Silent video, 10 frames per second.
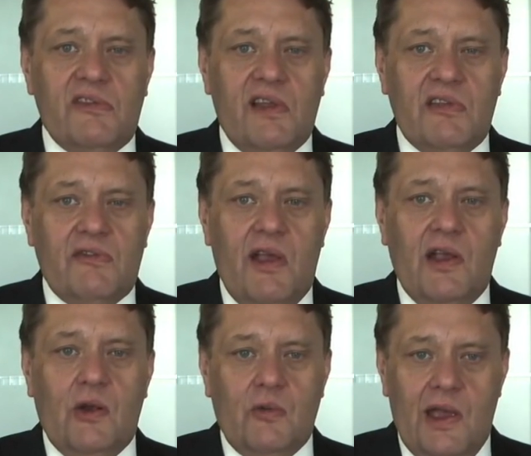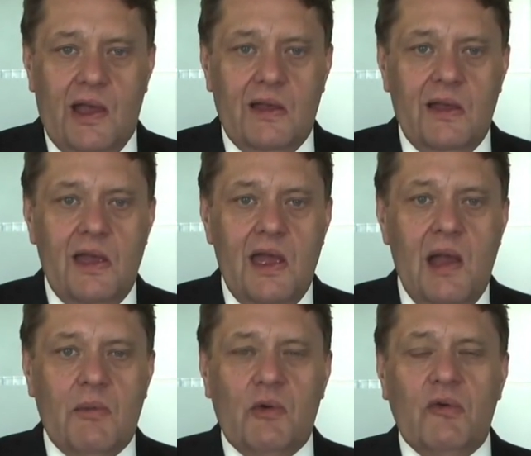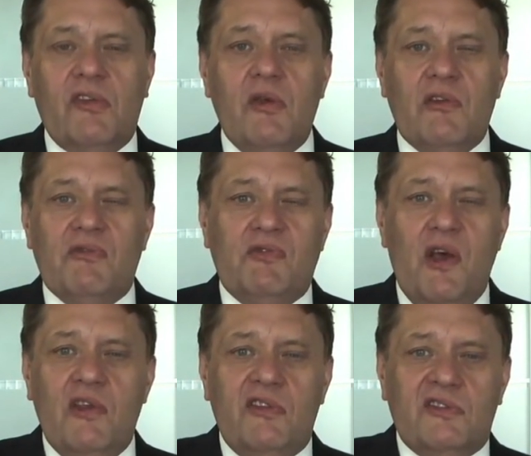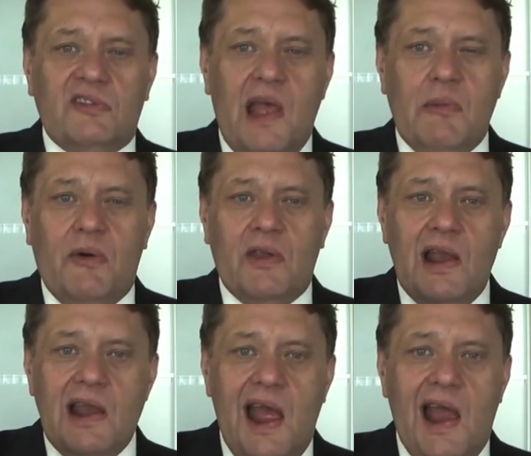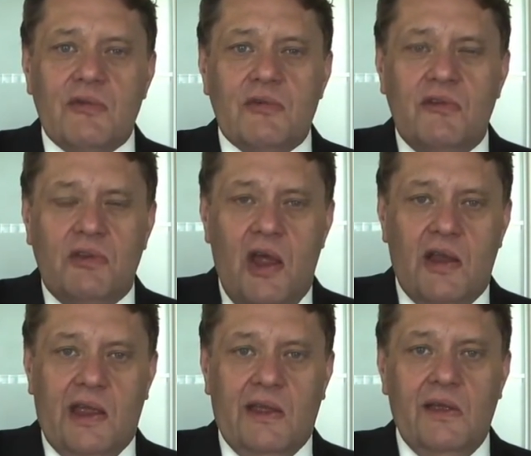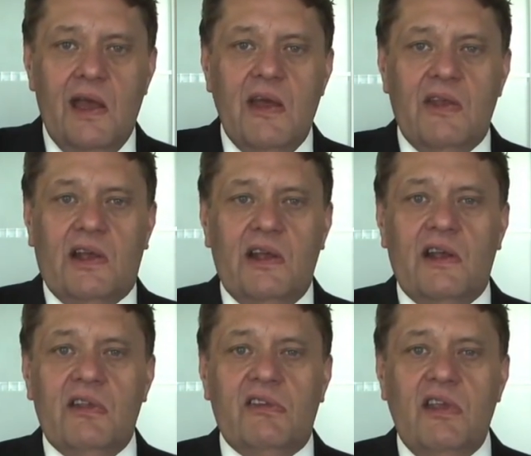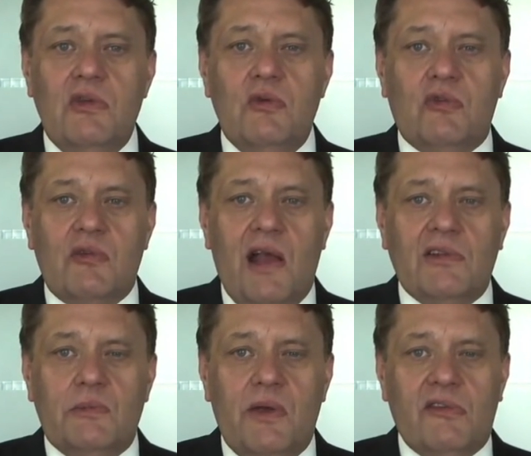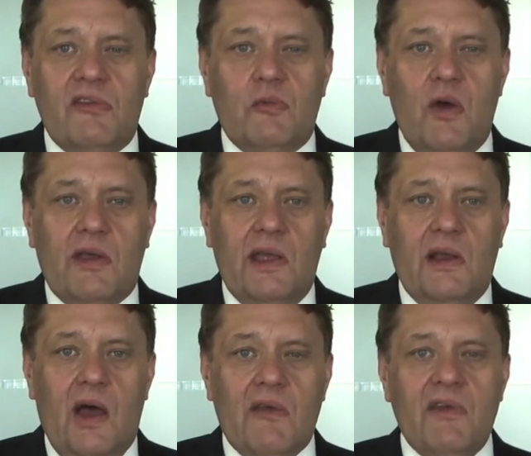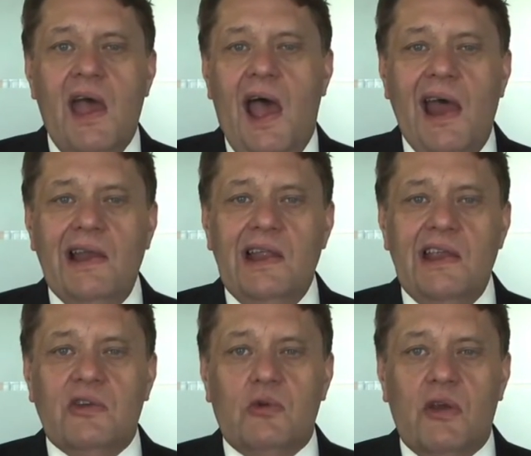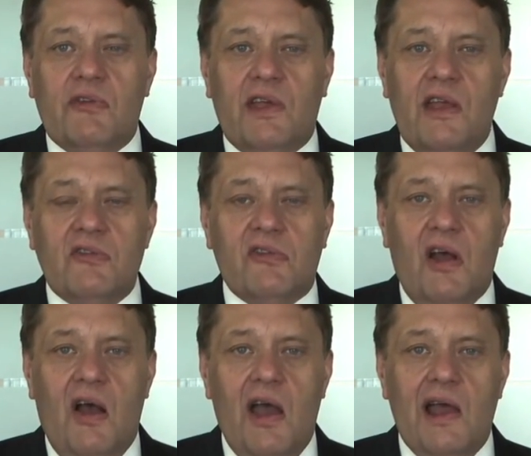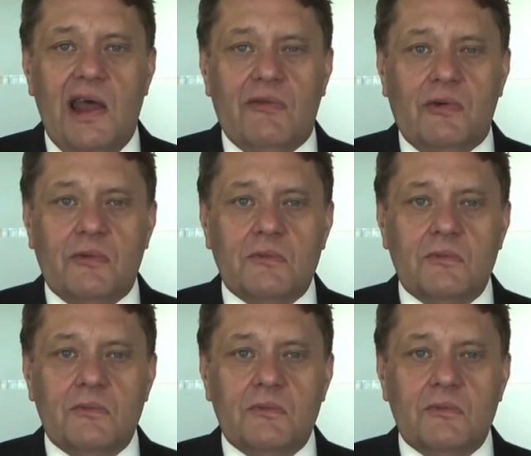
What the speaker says: and satisfying career, but also the first step on a ladder of learning that can continue throughout a person's working life and lead to qualifications at a higher level.